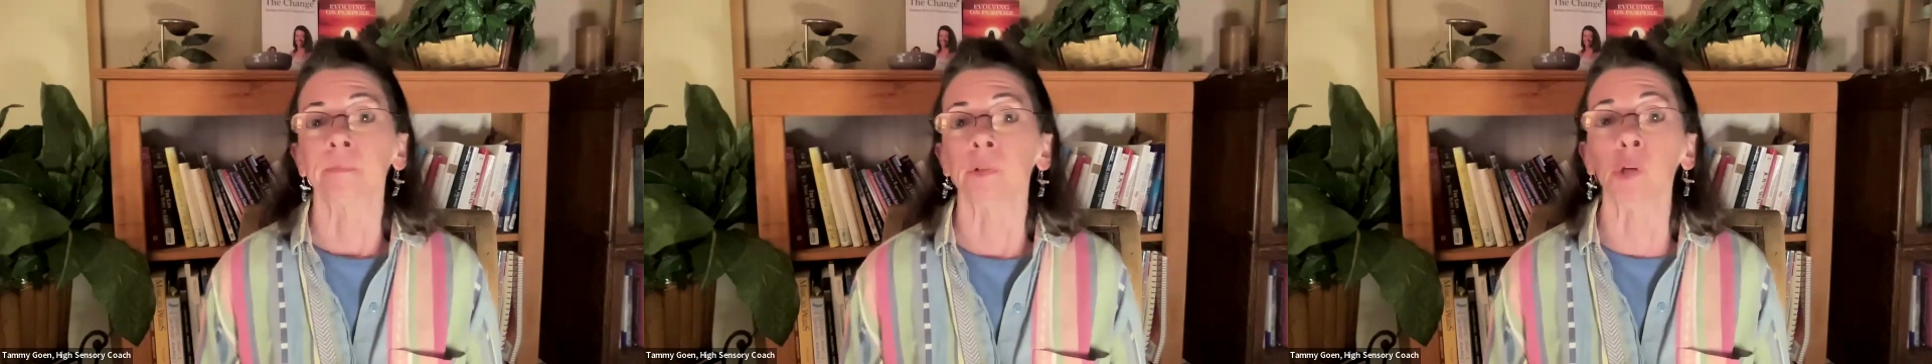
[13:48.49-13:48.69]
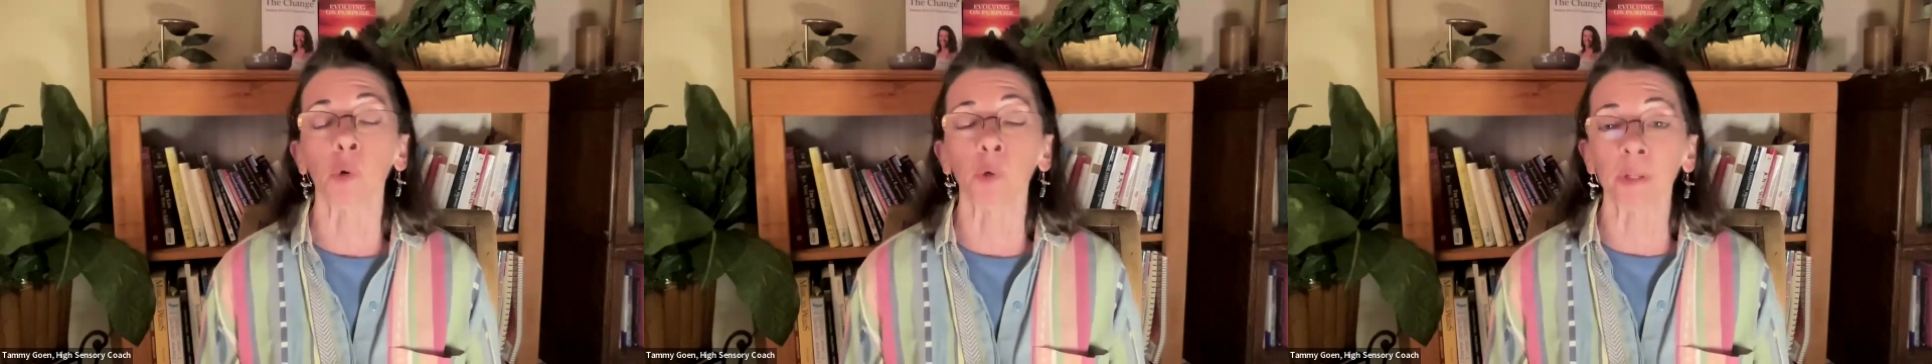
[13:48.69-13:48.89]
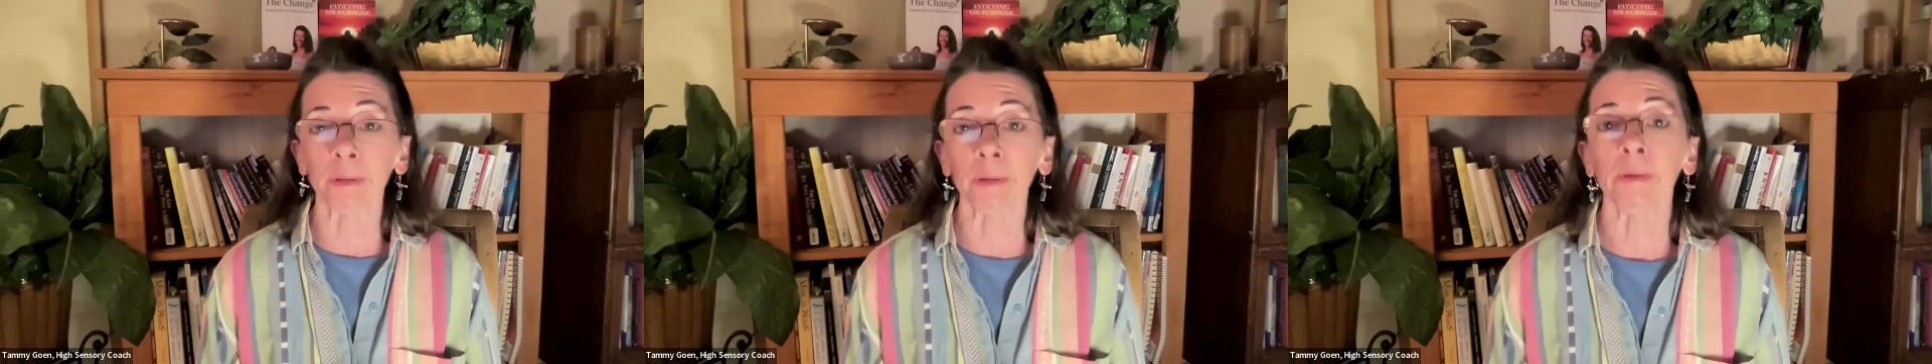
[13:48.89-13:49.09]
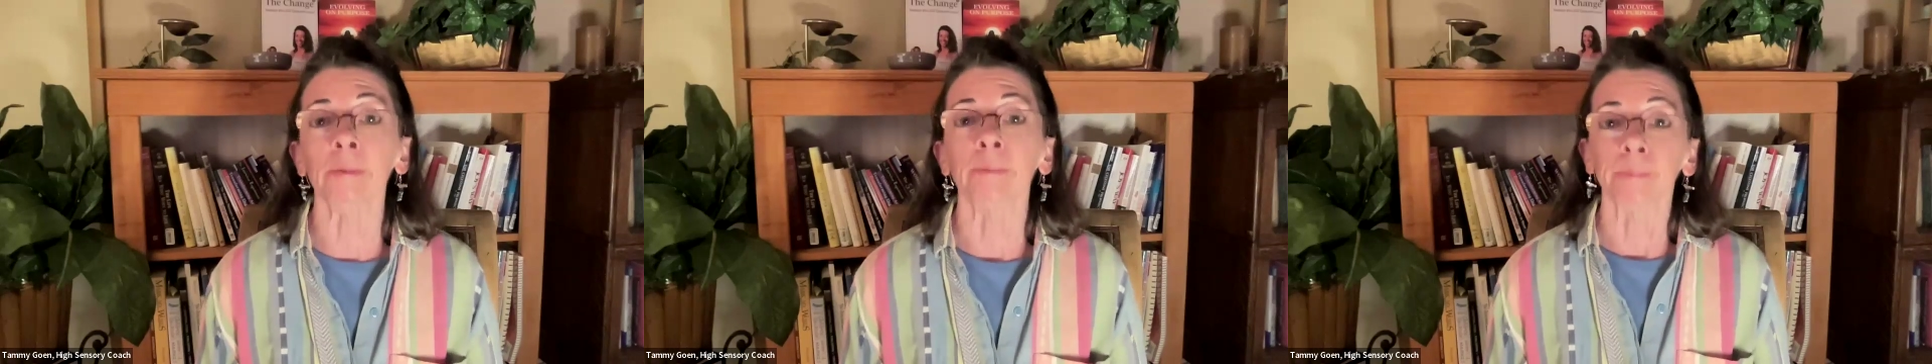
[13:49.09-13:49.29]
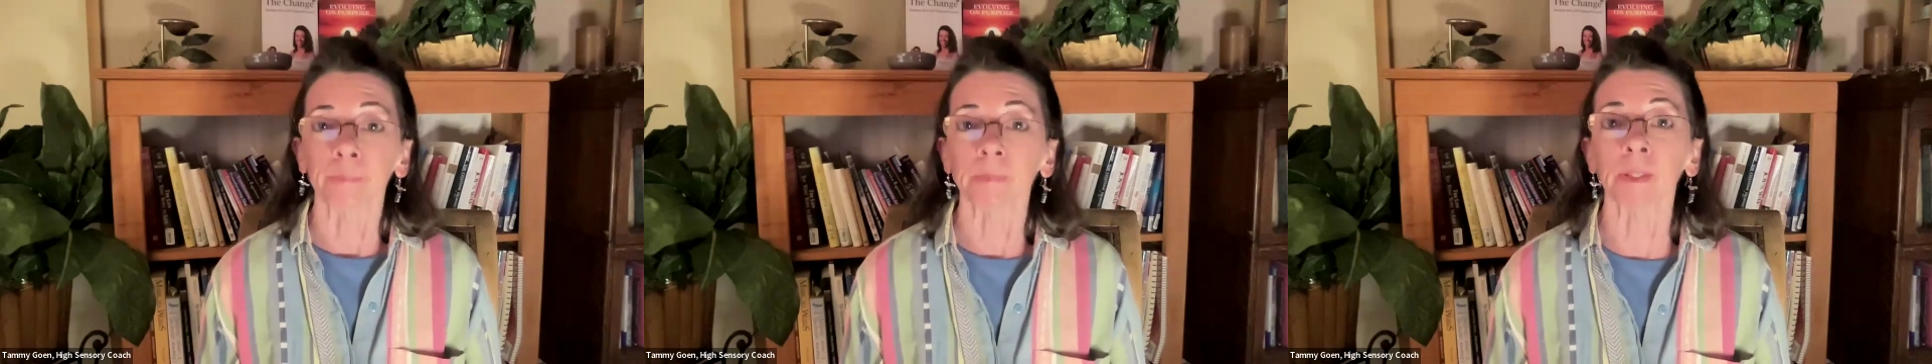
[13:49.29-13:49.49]
noted,
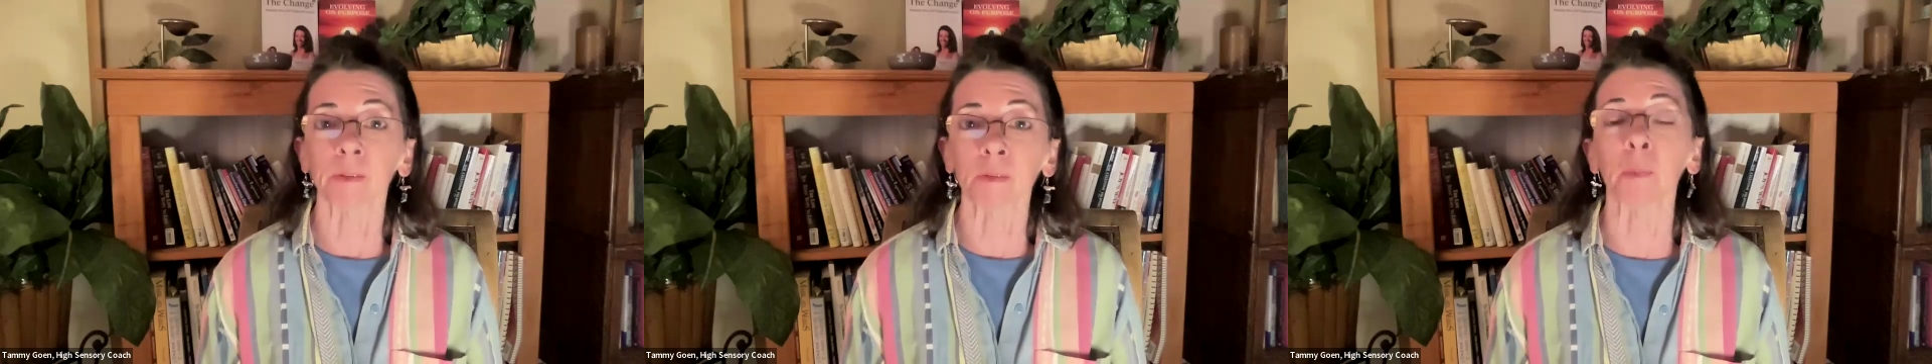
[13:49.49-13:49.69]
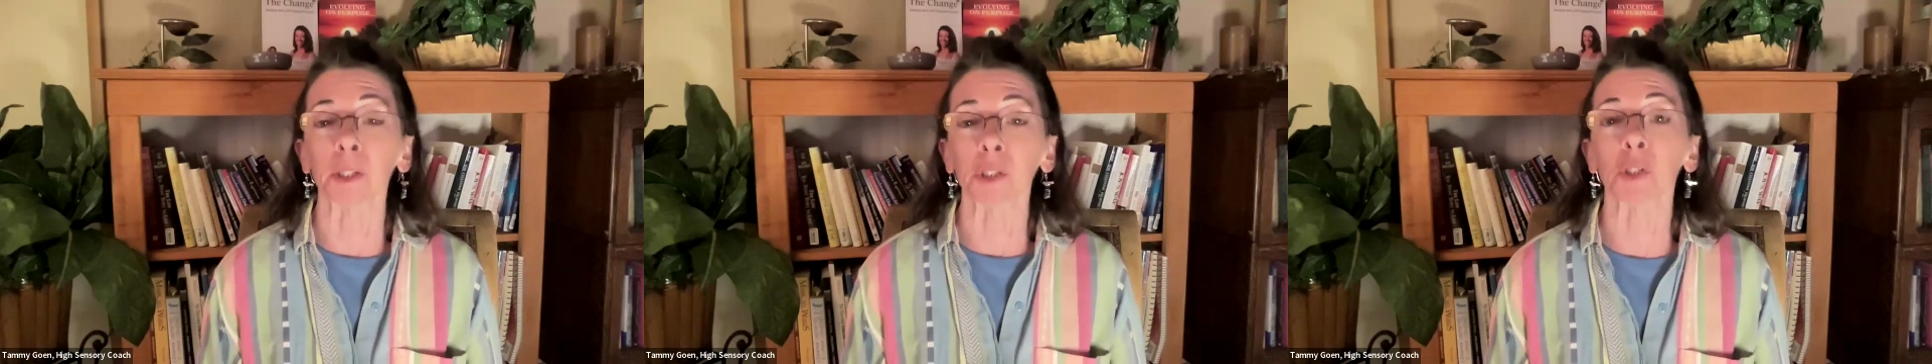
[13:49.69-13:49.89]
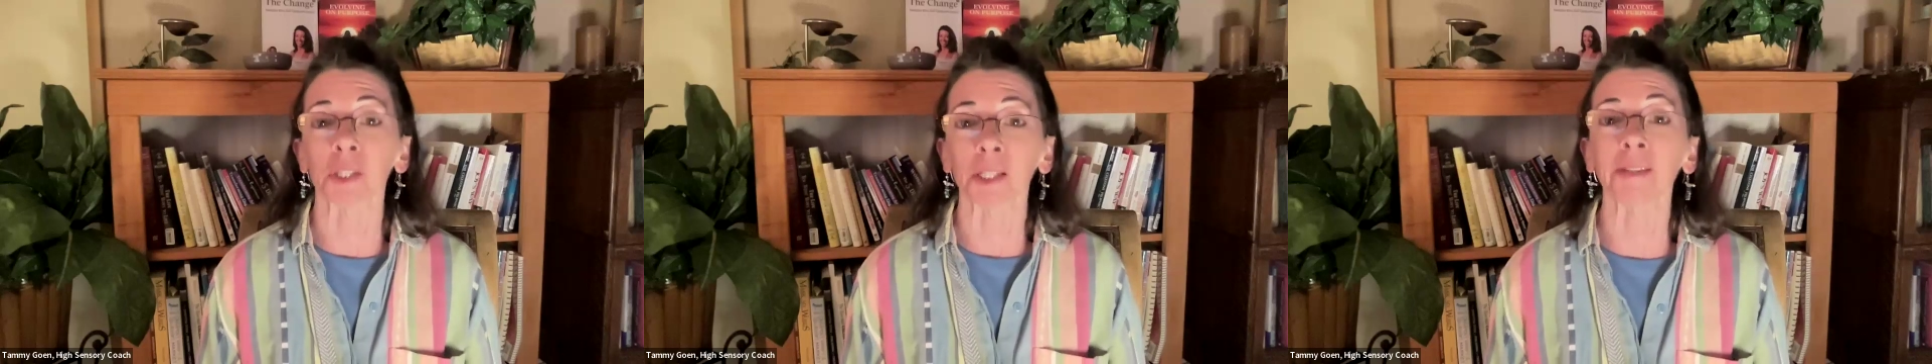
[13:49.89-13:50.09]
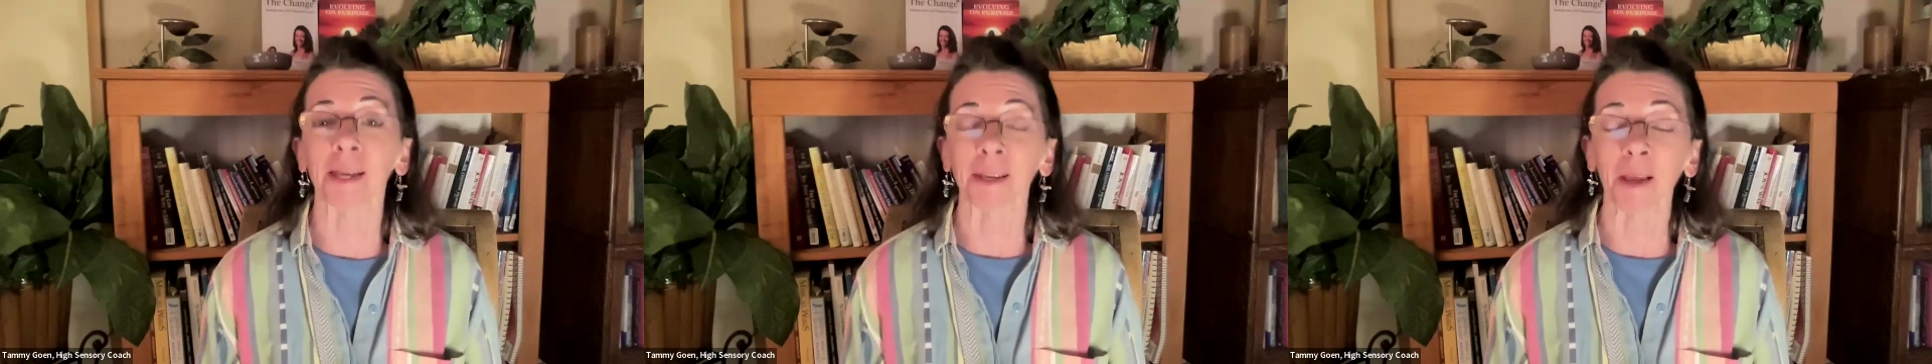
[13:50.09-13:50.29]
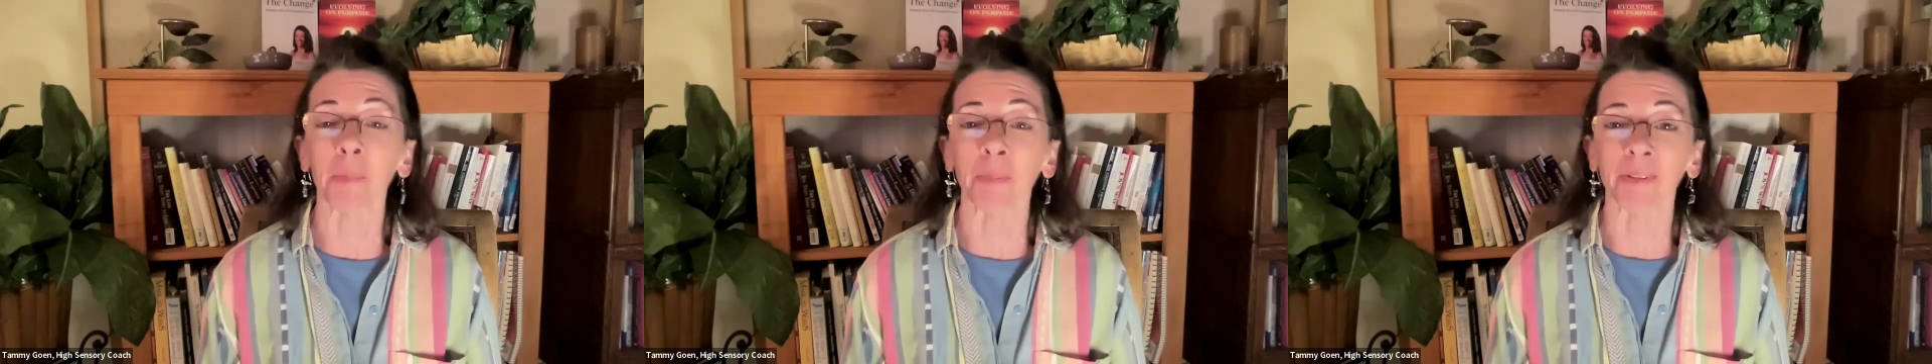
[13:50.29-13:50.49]
let's make sure that
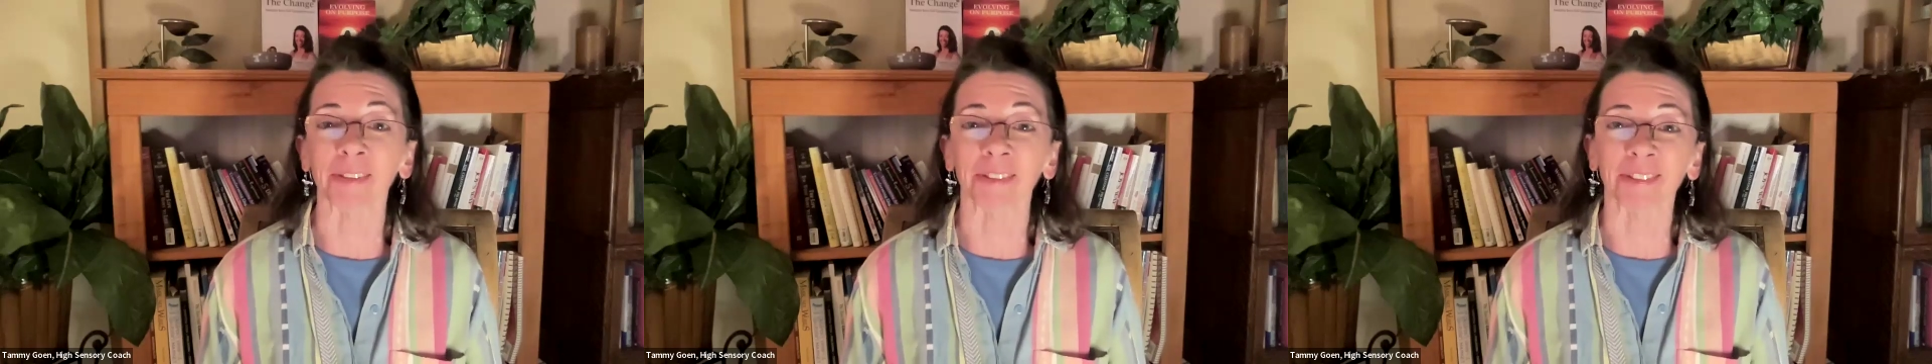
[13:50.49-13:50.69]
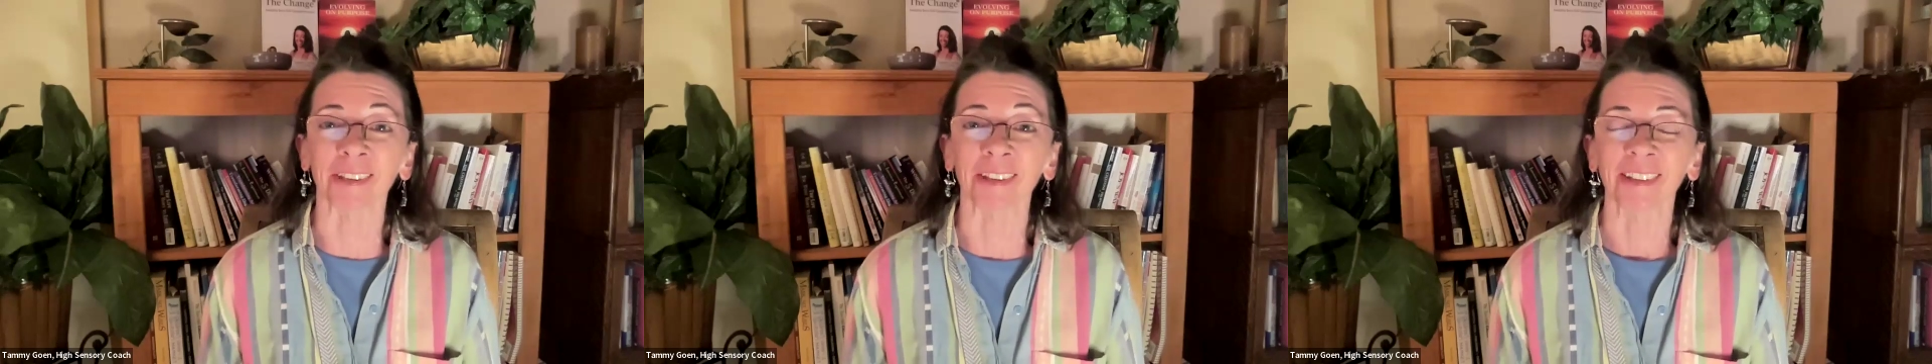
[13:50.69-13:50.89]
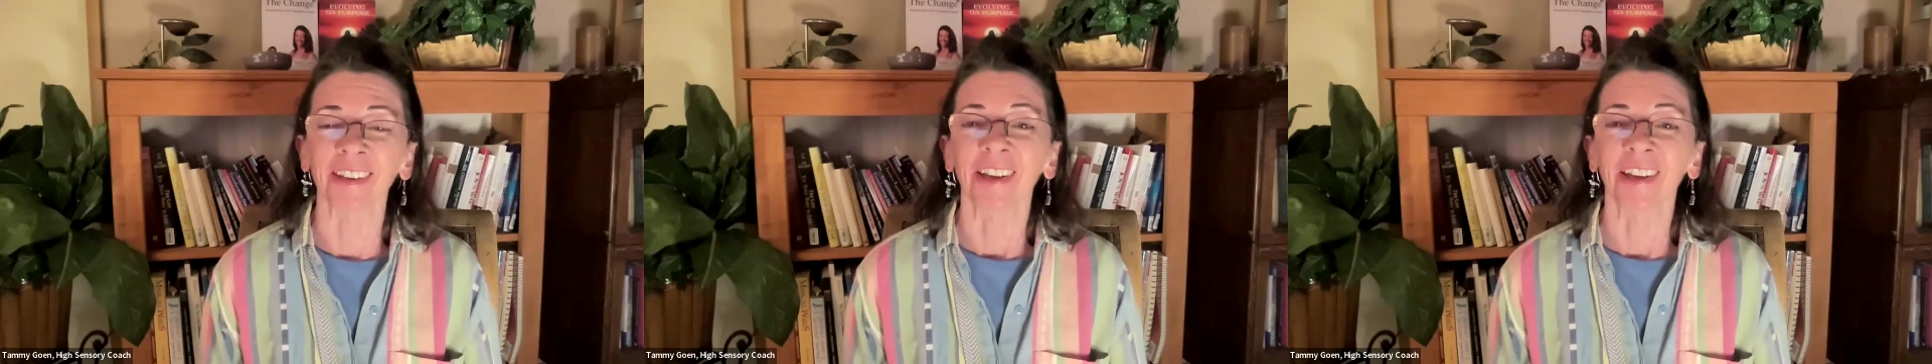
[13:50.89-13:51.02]
that happens.